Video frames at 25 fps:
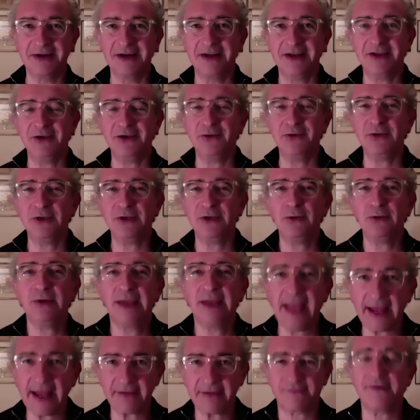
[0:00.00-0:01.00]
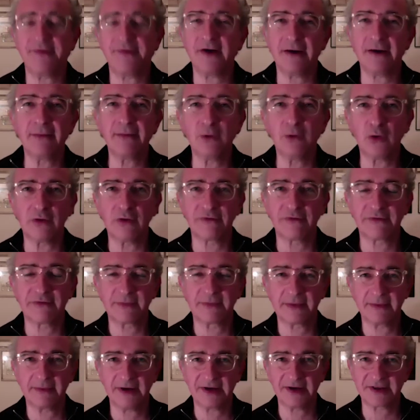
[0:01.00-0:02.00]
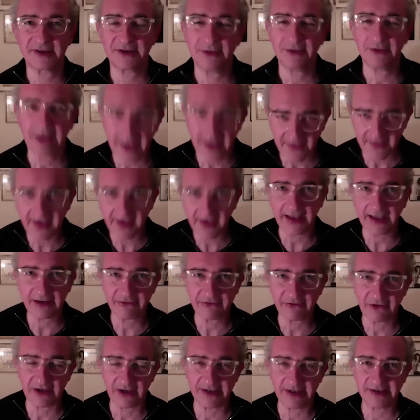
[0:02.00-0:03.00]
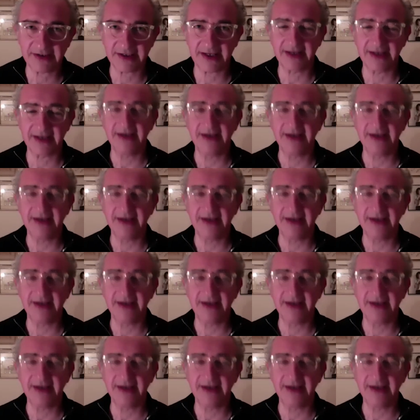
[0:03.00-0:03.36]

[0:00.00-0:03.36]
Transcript: You, you get far more from the person, you get their handwriting.